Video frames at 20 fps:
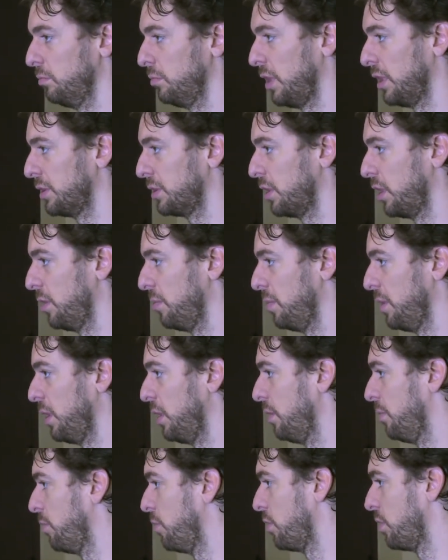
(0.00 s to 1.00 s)
that's going to
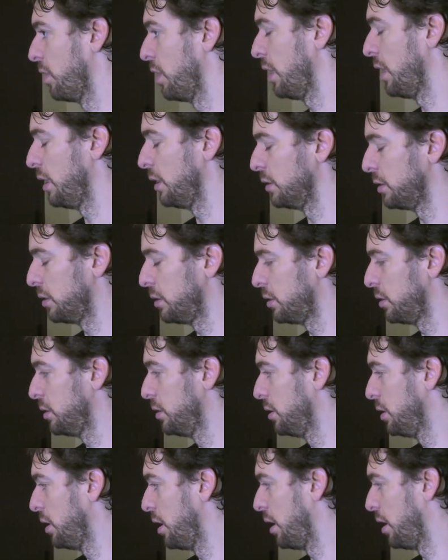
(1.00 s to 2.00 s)
be more or less
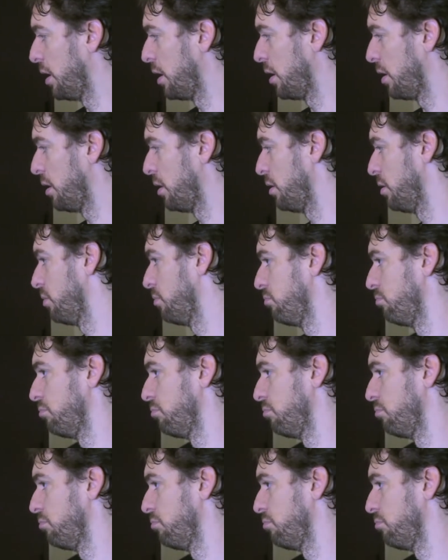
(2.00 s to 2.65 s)
our